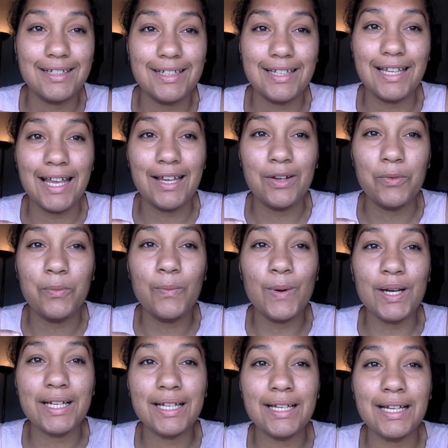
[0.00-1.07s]
like
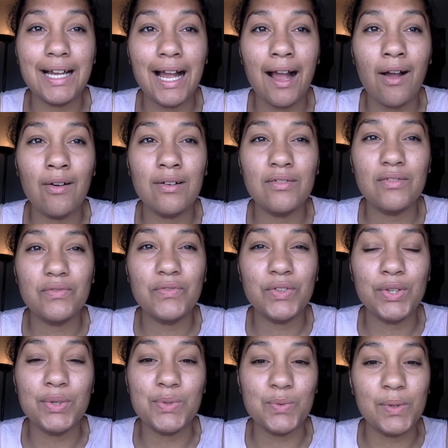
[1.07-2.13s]
working out
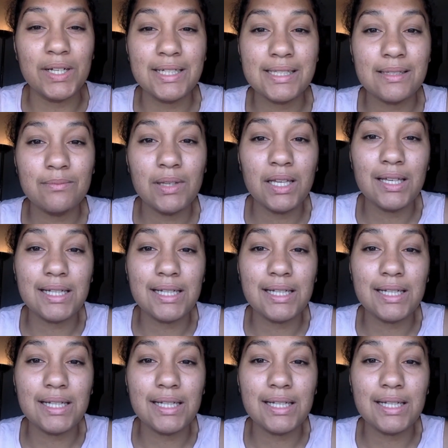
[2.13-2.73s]
feels weird to me,